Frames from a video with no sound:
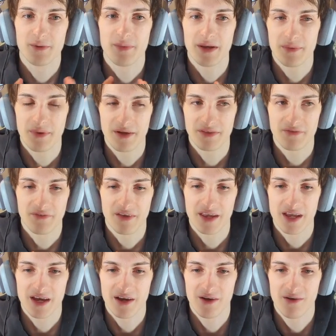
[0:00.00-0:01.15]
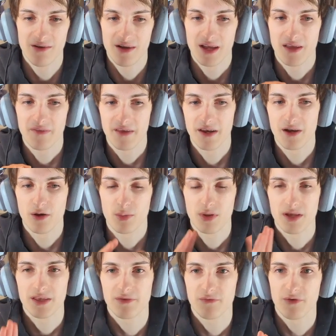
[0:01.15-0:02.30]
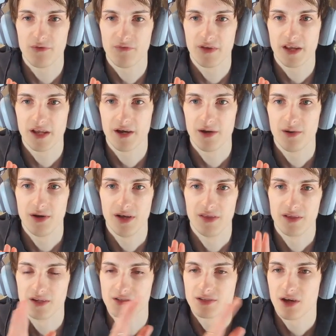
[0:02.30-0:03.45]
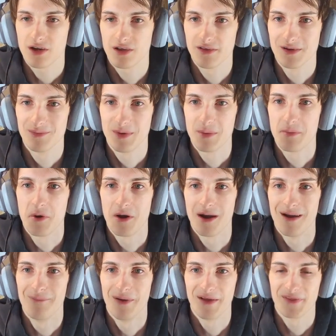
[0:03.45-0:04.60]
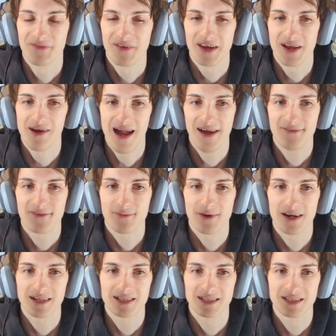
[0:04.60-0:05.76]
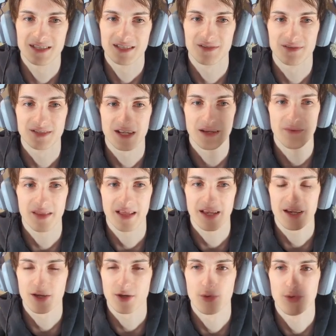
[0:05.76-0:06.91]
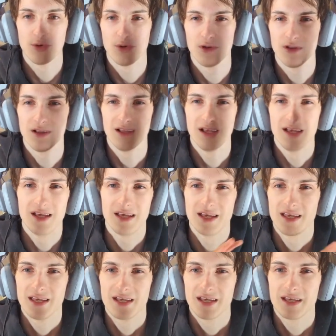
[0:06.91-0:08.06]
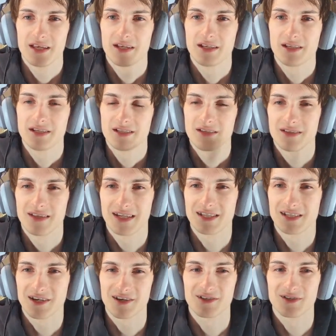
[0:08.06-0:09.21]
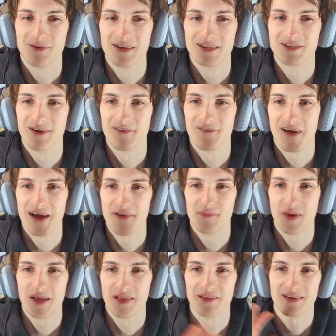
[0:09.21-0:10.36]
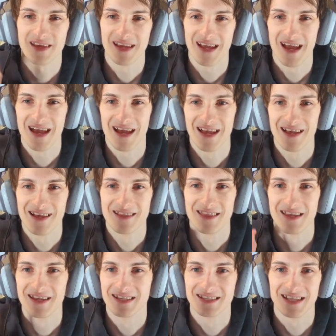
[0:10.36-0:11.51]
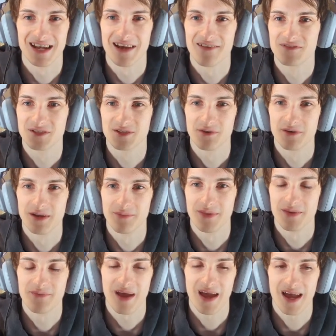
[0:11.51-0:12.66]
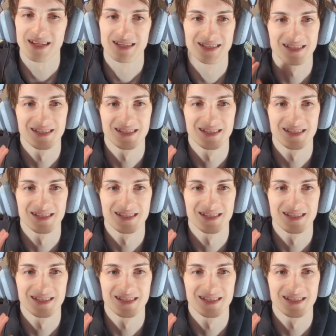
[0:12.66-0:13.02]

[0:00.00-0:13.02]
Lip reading: about the video, and then it'll play the full video, and then I'll talk a little bit more about the video afterwards. So it's gonna be like a cool, let's start 2025 by looking at things that I've screwed up in the past.